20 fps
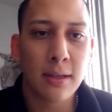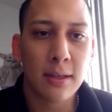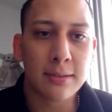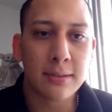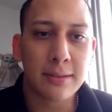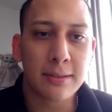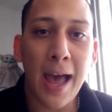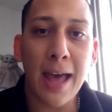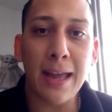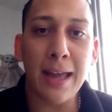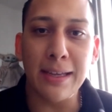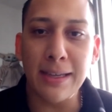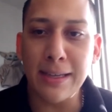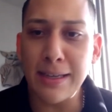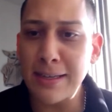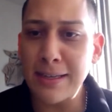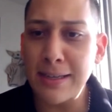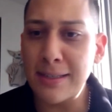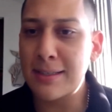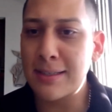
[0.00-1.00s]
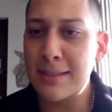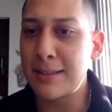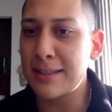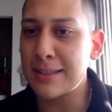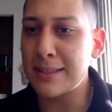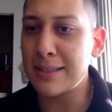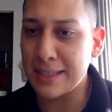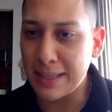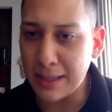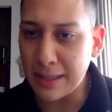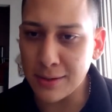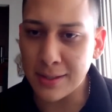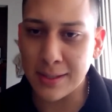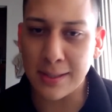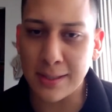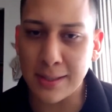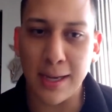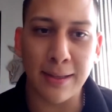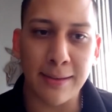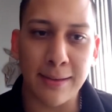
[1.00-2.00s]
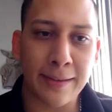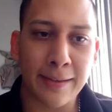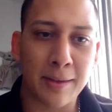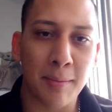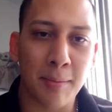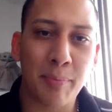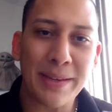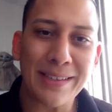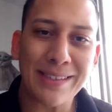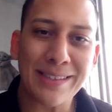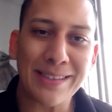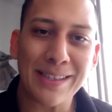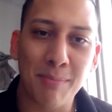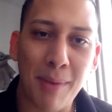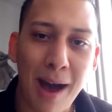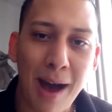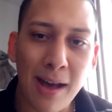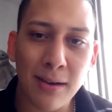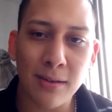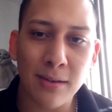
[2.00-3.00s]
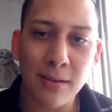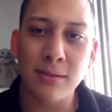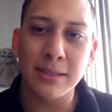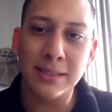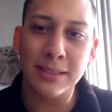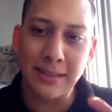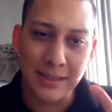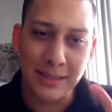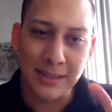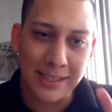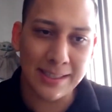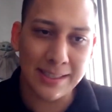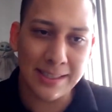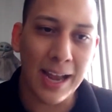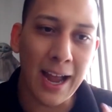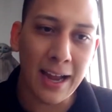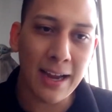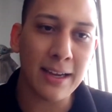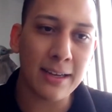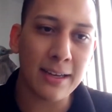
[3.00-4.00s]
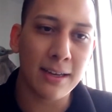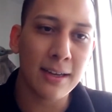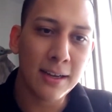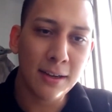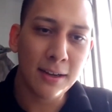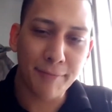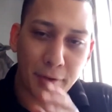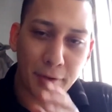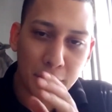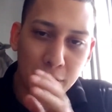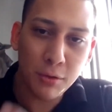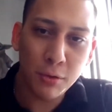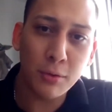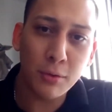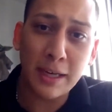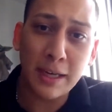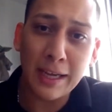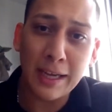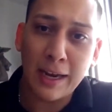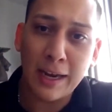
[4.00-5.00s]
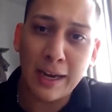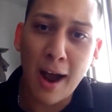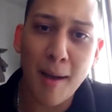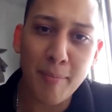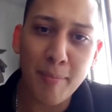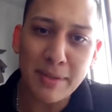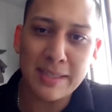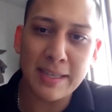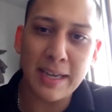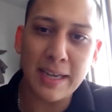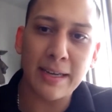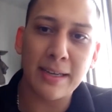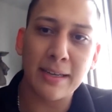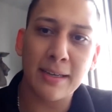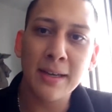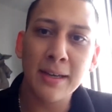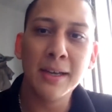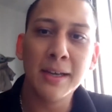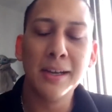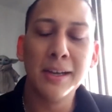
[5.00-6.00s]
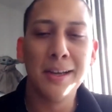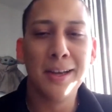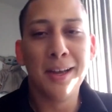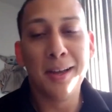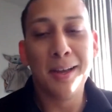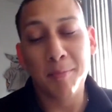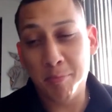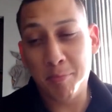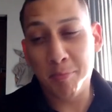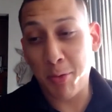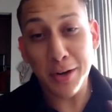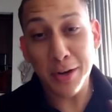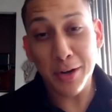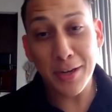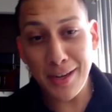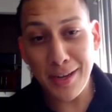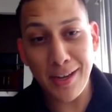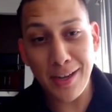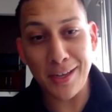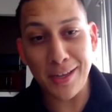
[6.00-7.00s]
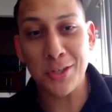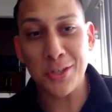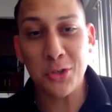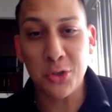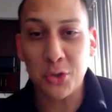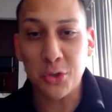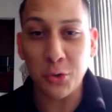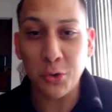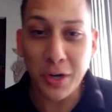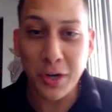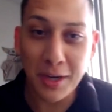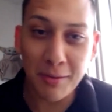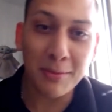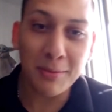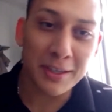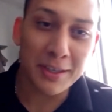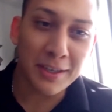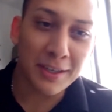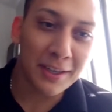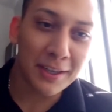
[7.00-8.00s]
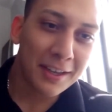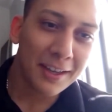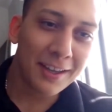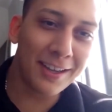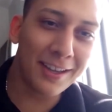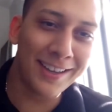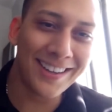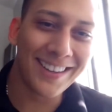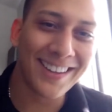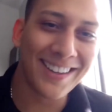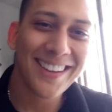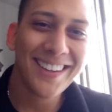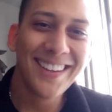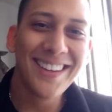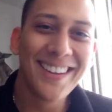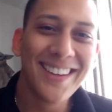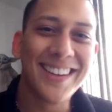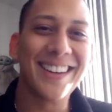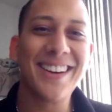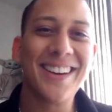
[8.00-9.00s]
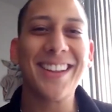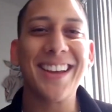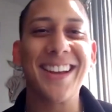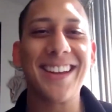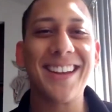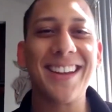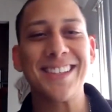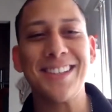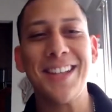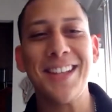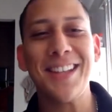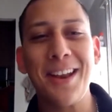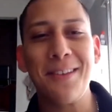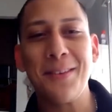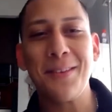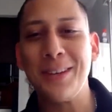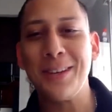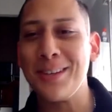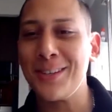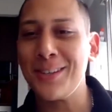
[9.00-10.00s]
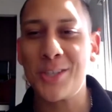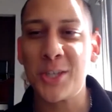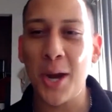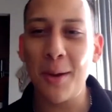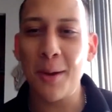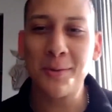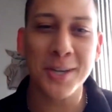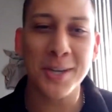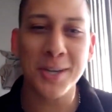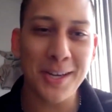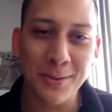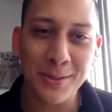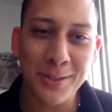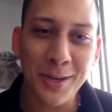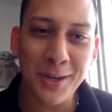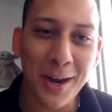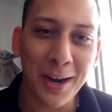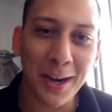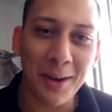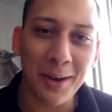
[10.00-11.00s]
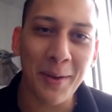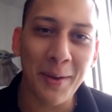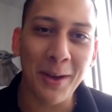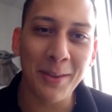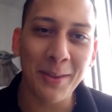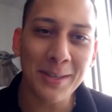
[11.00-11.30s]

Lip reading: That is the skill set. Like the business model is designed for you to get compensated pretty extremely. You know, like this is not even chump change we're talking about.